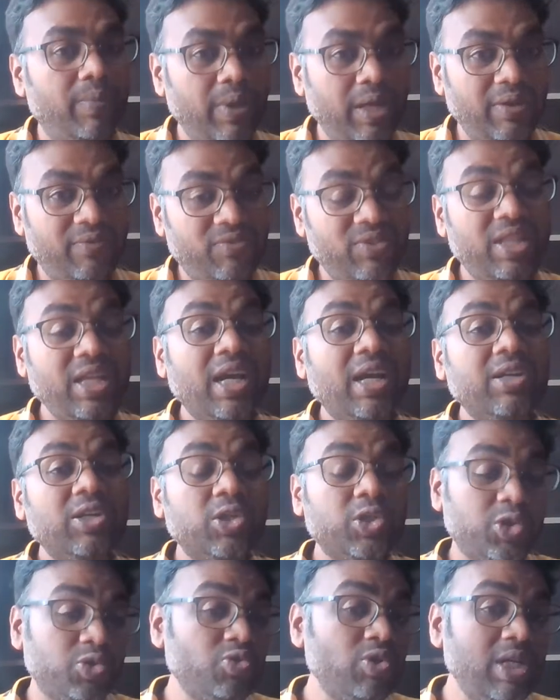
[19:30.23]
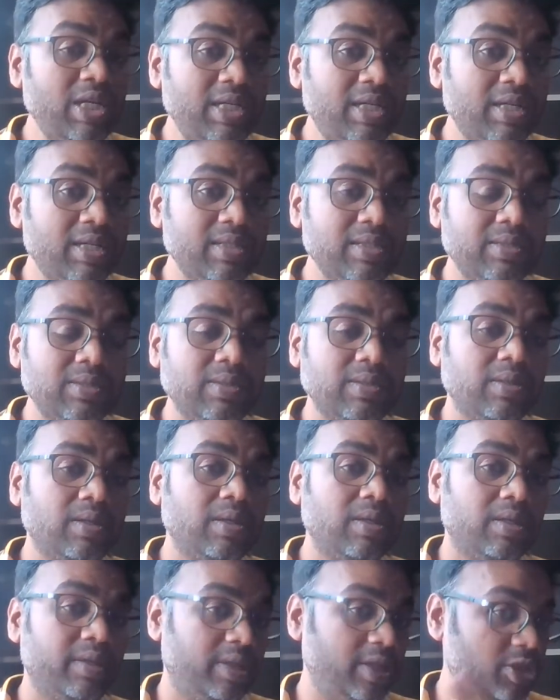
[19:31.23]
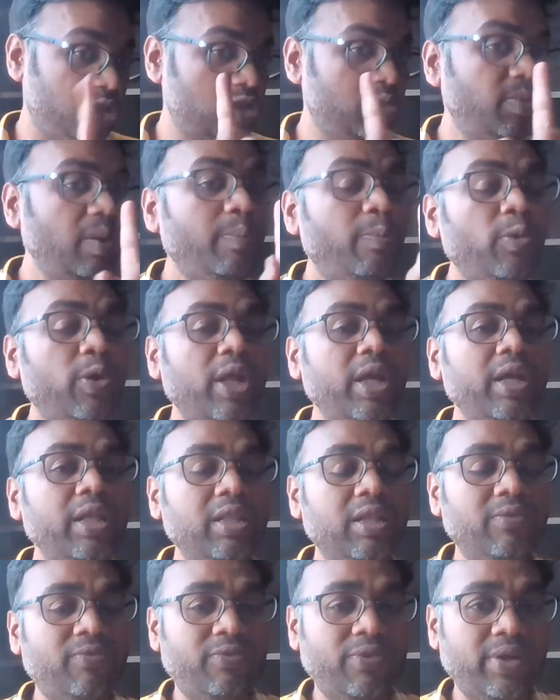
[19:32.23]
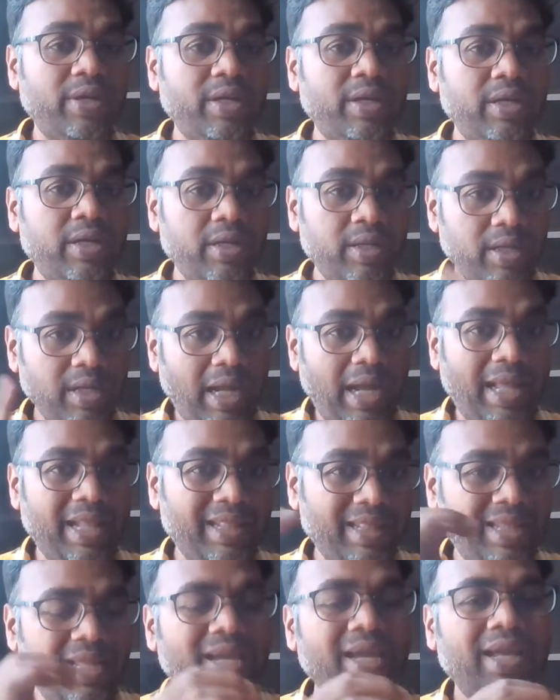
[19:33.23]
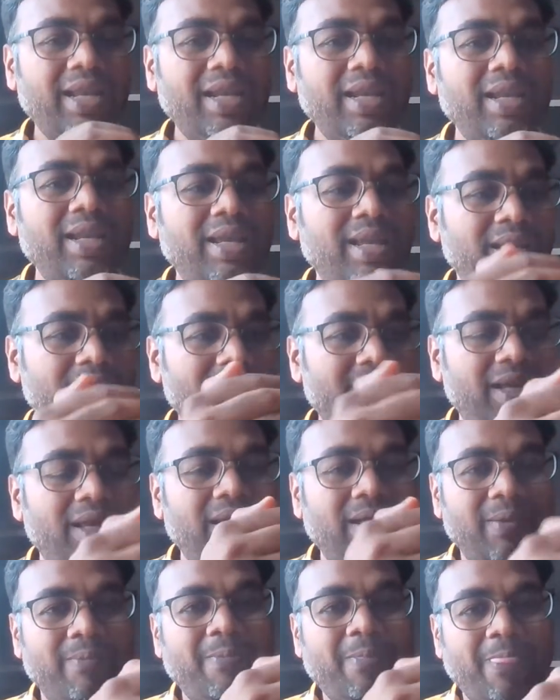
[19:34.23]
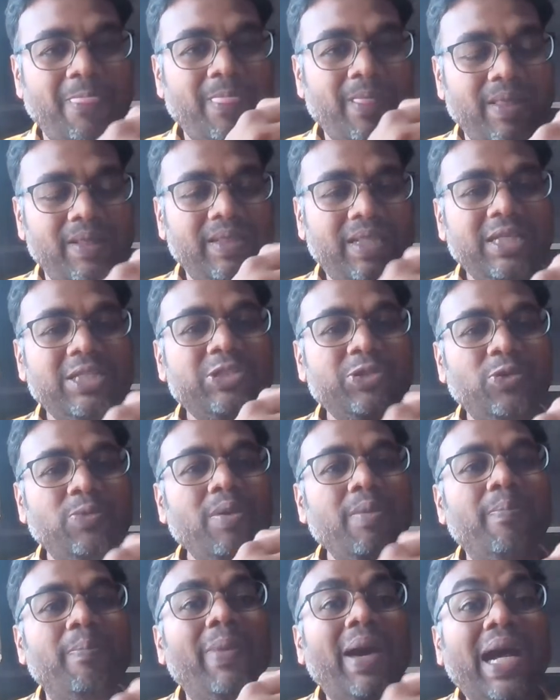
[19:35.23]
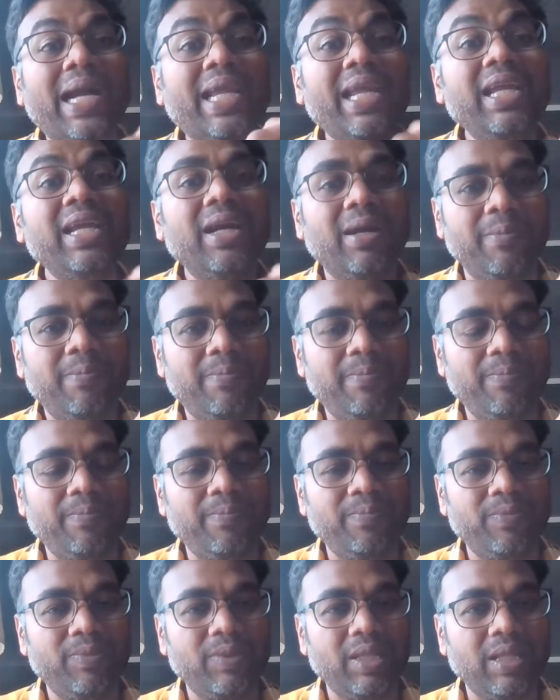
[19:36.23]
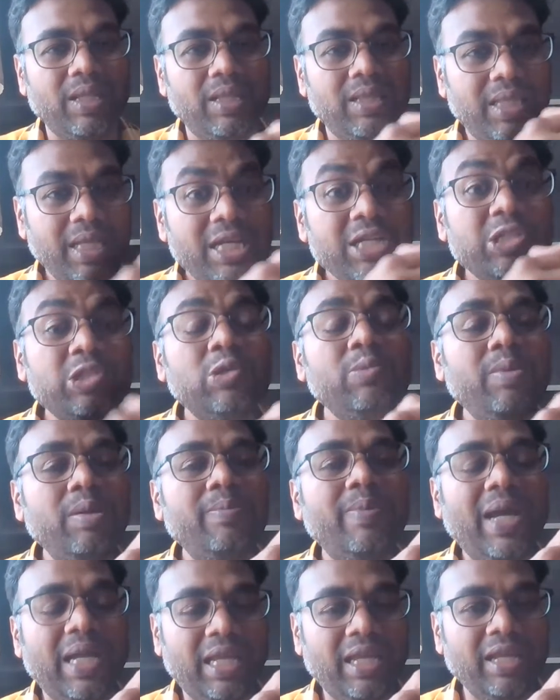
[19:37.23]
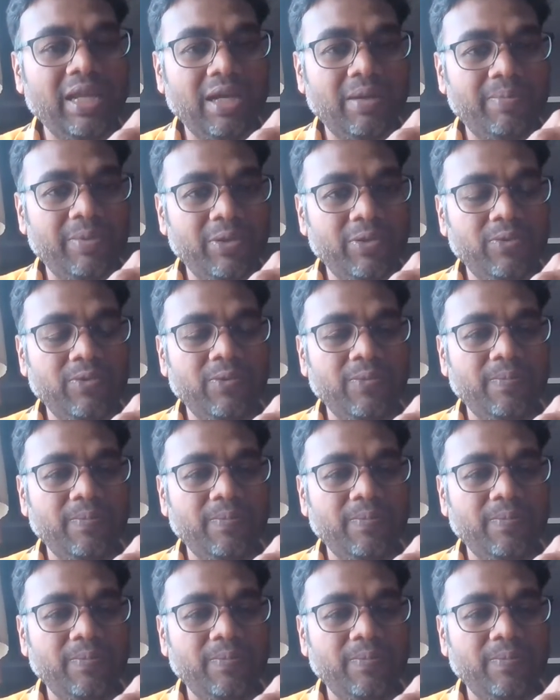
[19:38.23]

If they are true leaders, they should be putting in the front, and then they should be backing up. They should be backing up you.